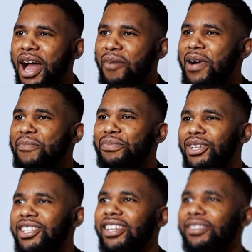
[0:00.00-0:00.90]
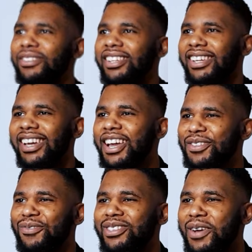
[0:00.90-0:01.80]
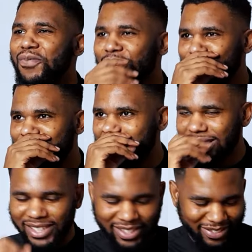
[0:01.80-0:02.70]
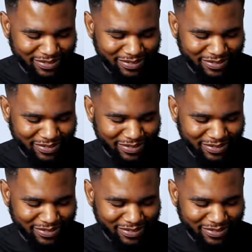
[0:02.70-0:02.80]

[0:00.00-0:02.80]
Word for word: Am I preaching to someone tonight?